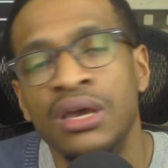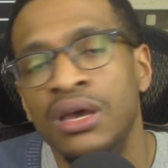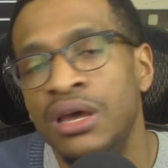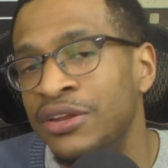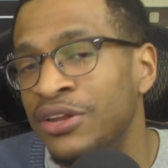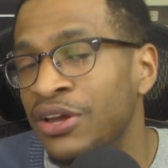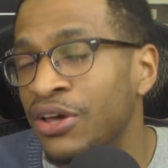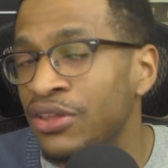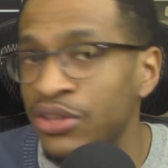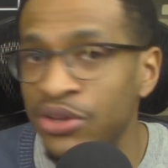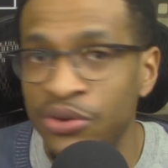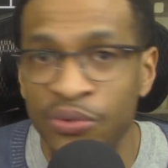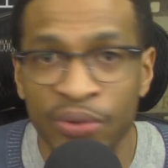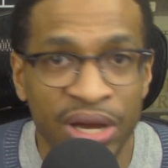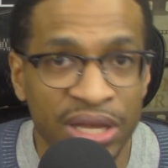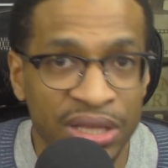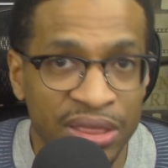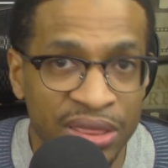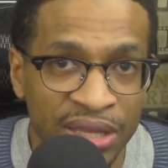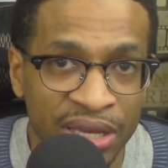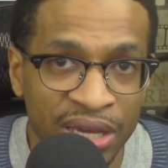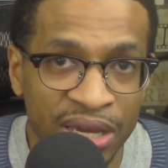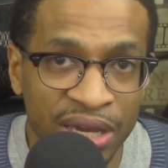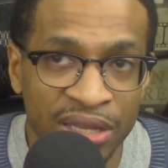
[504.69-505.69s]
Another great
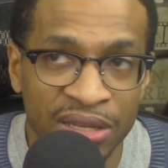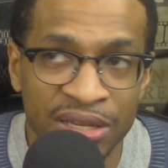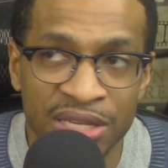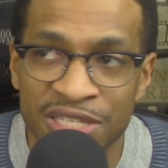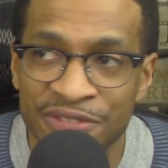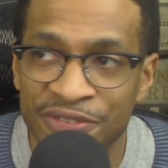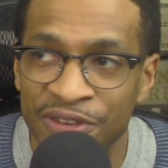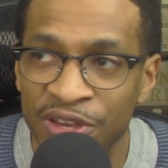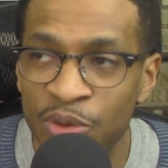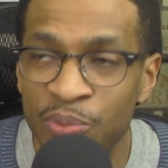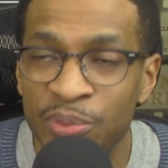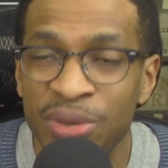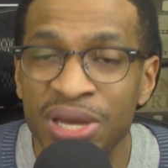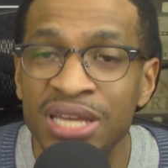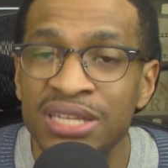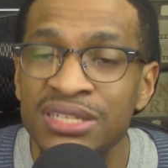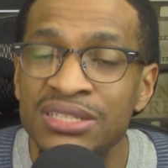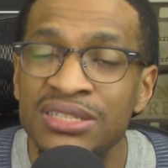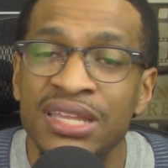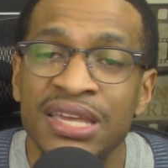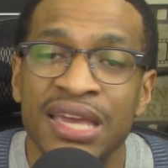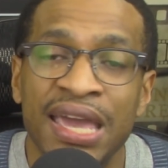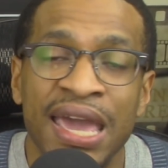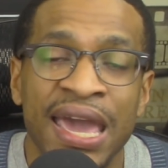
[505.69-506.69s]
thing in this film
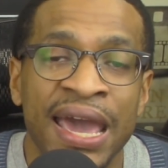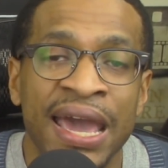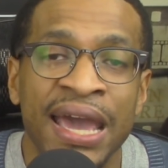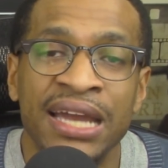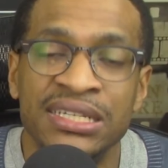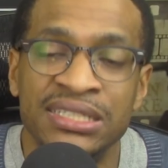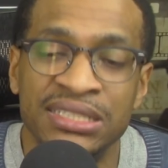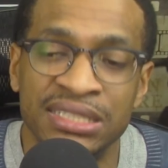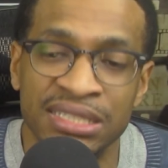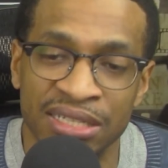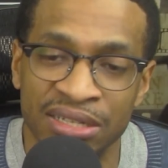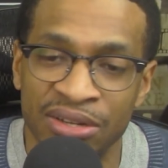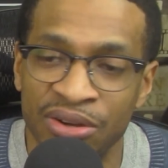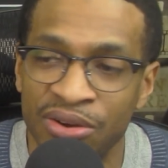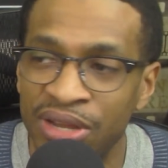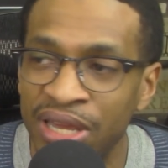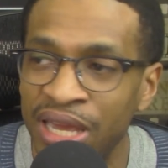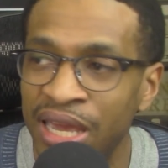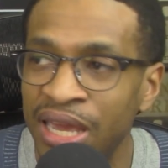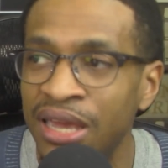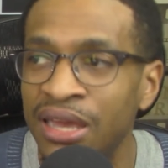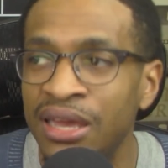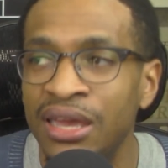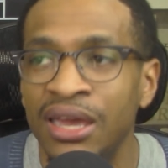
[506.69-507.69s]
is the action.
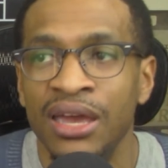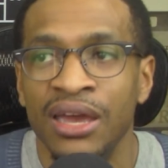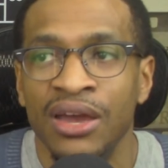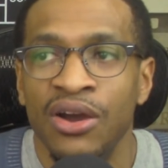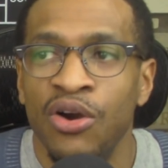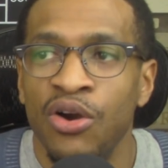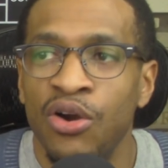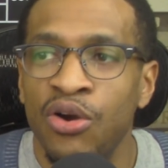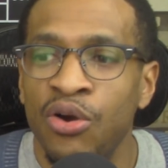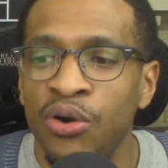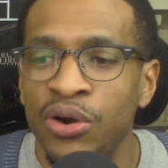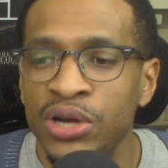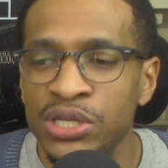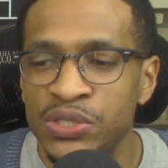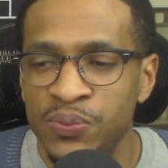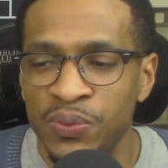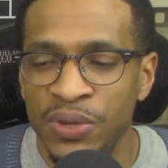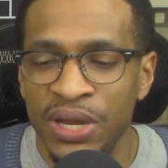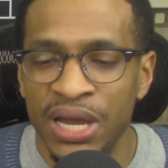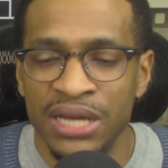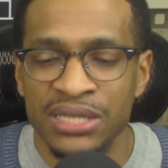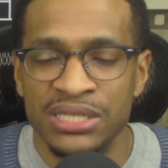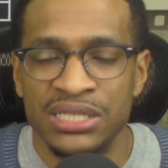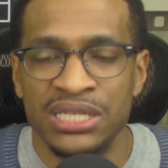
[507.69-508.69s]
Okay, of course, we
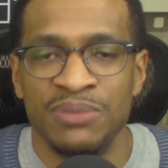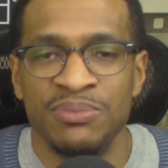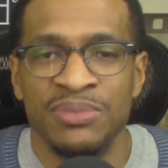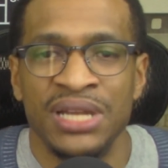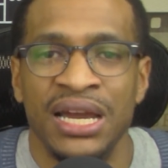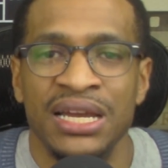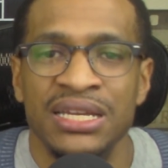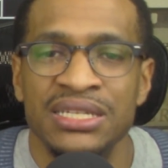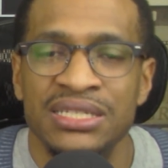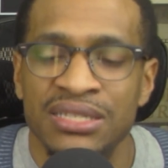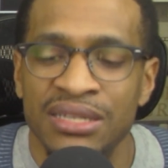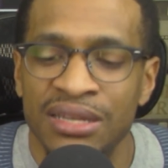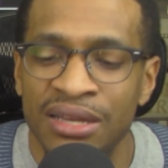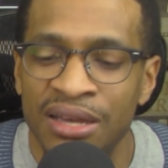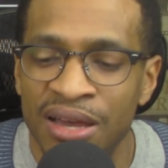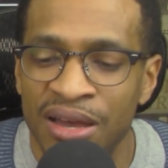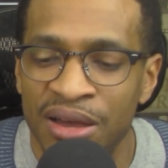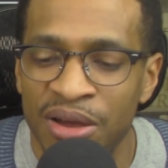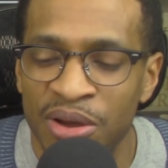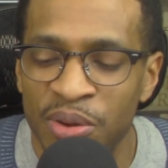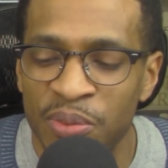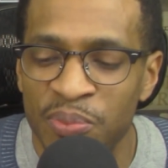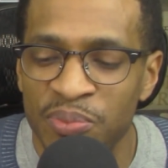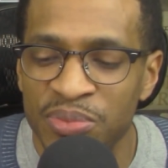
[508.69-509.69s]
got some nice
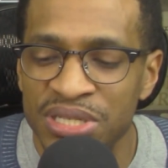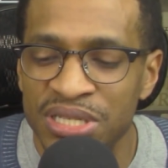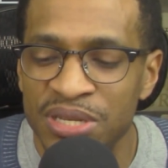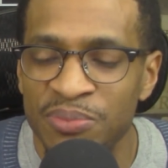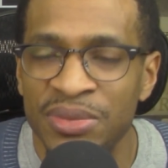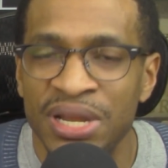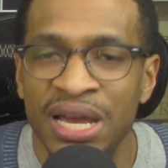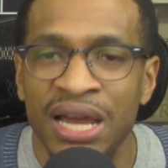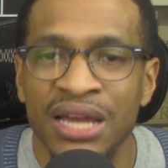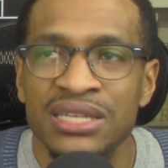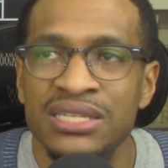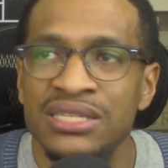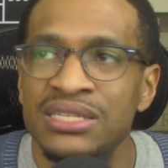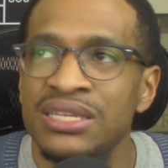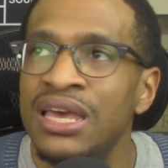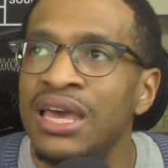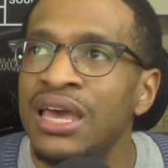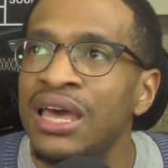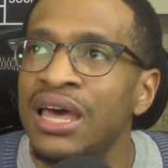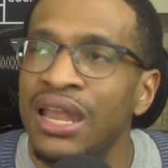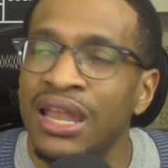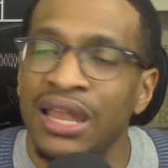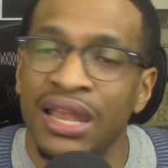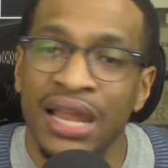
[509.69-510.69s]
um some nice
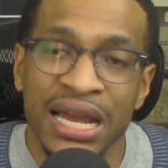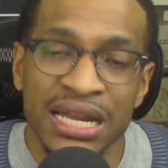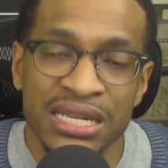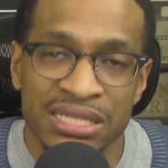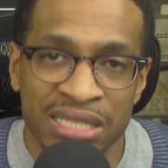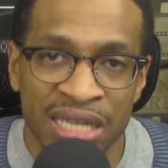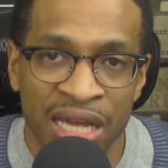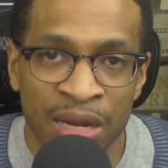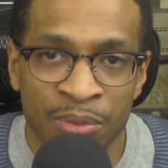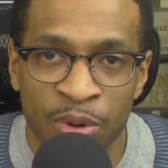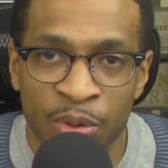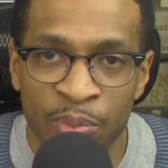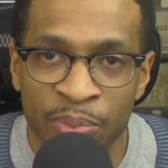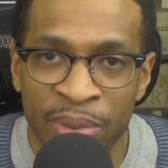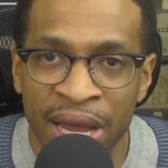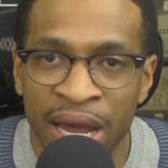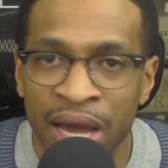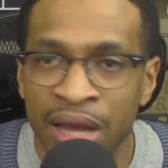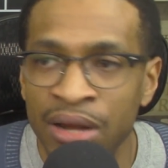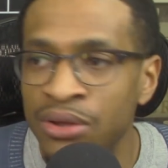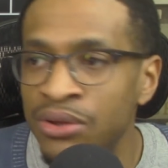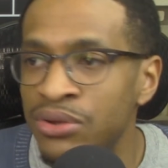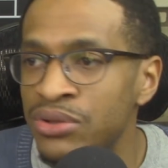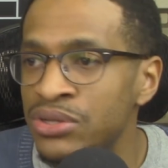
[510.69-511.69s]
lightsaber
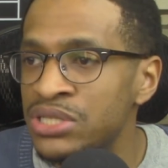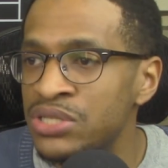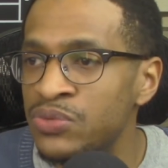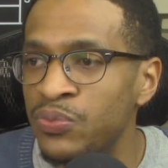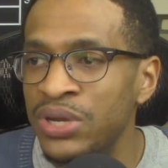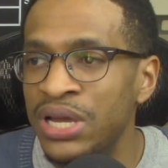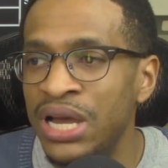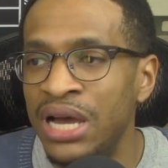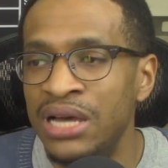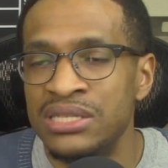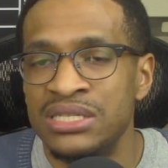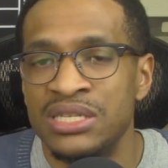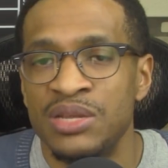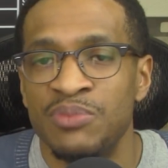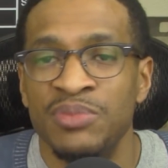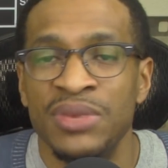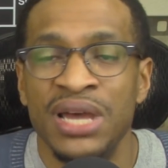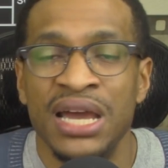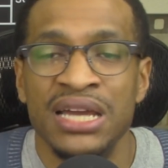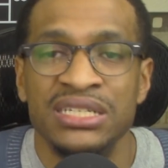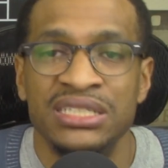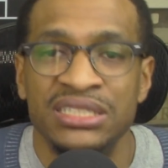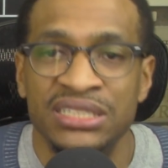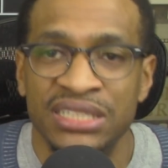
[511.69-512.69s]
battles. We got some
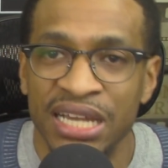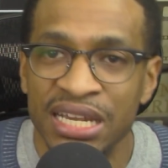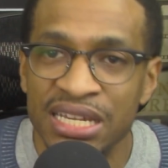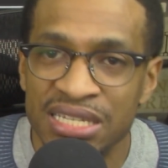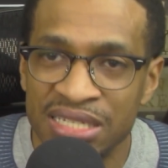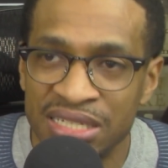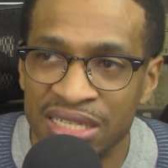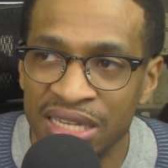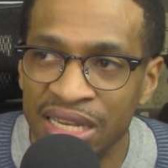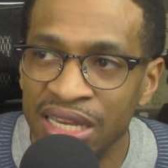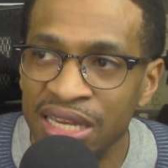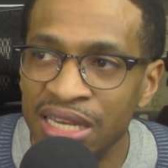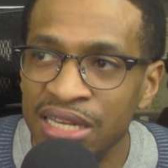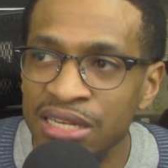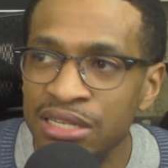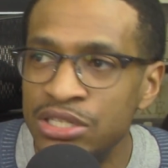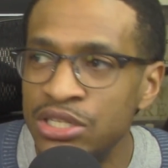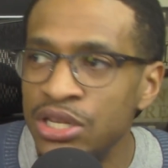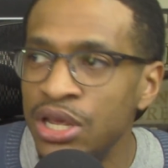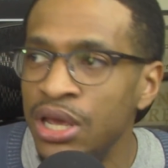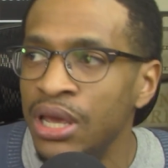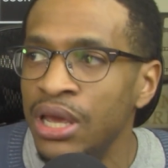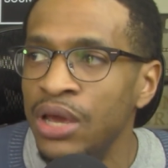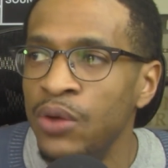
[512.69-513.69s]
nice chase scenes.